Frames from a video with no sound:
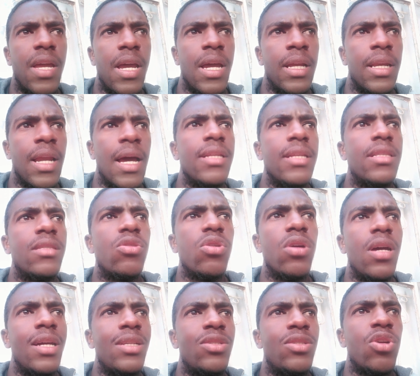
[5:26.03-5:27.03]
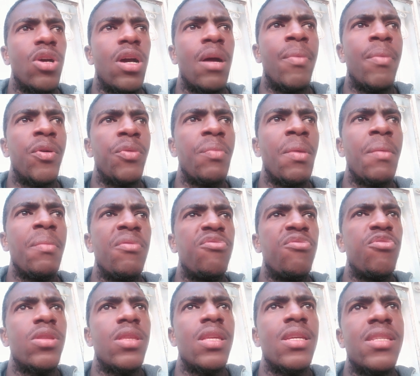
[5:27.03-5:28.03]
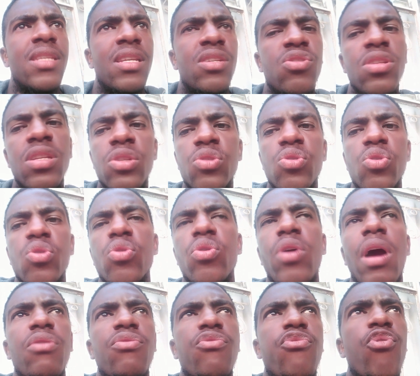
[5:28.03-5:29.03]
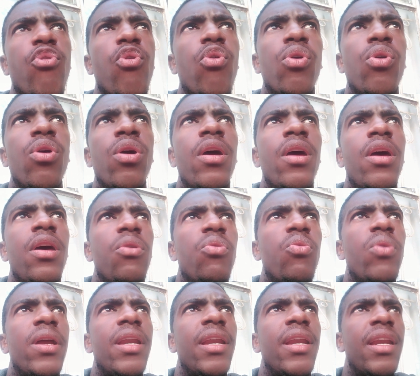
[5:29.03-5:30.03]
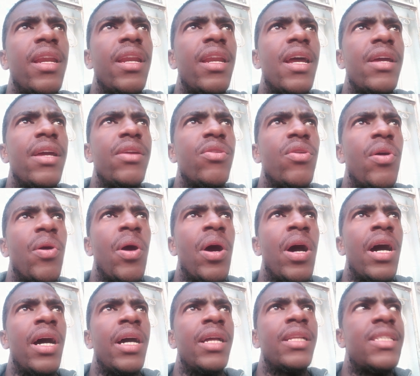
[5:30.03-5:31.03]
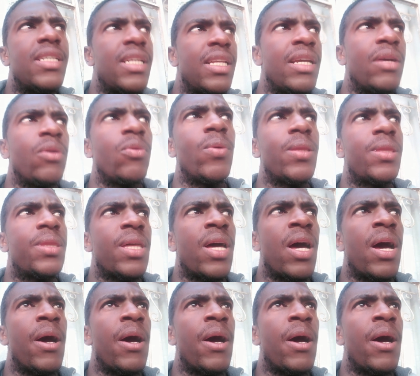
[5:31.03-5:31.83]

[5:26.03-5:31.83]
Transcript: And I talk about maybe 4 things that you need to look out for when you are dealing with